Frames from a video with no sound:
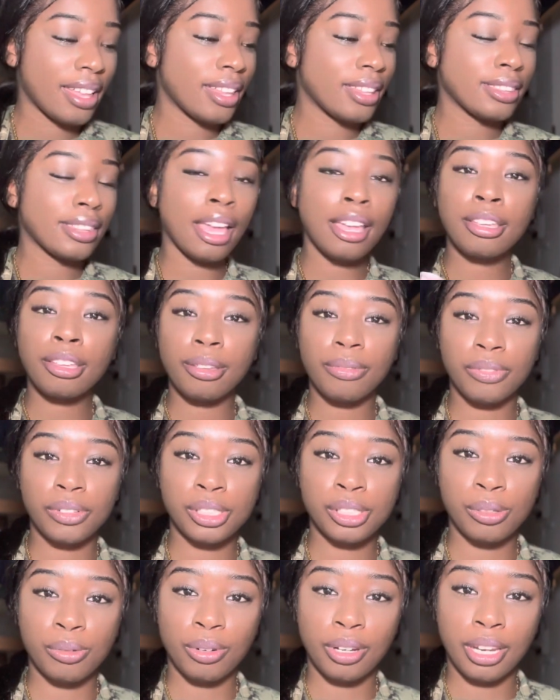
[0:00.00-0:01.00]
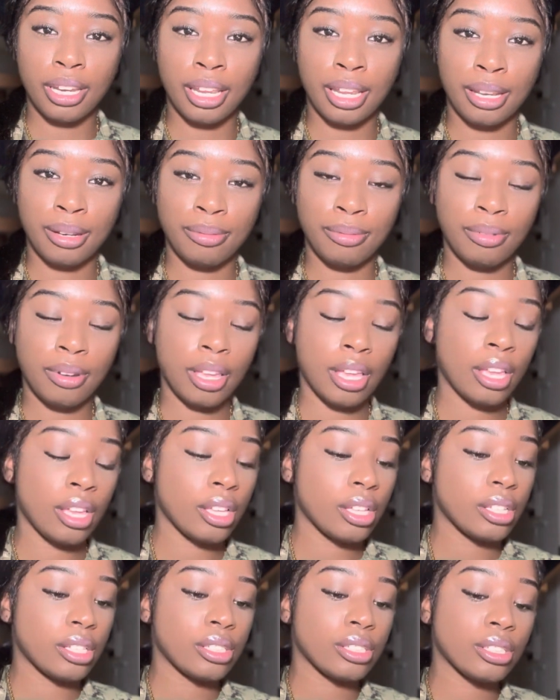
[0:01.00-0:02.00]
Thank you for tuning
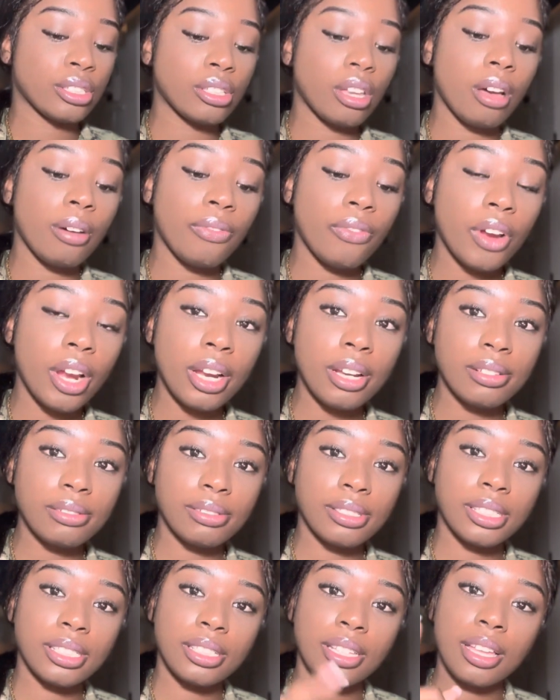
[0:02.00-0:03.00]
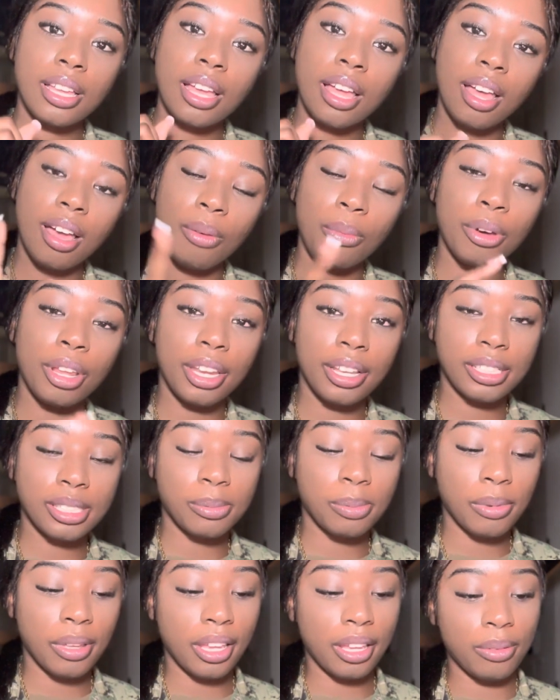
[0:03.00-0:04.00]
in. So first, I want to
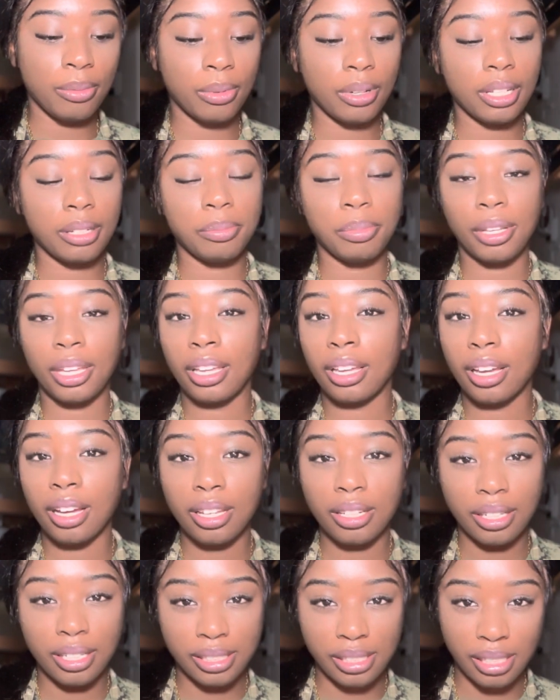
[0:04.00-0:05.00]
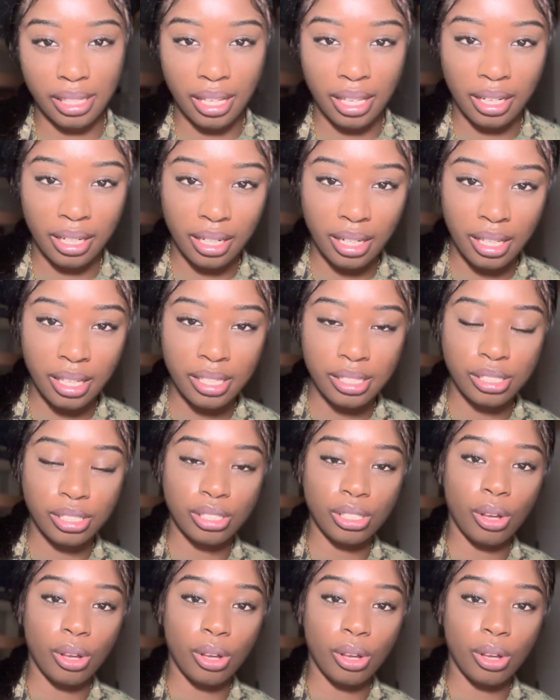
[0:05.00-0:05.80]
explain what being undesignated is.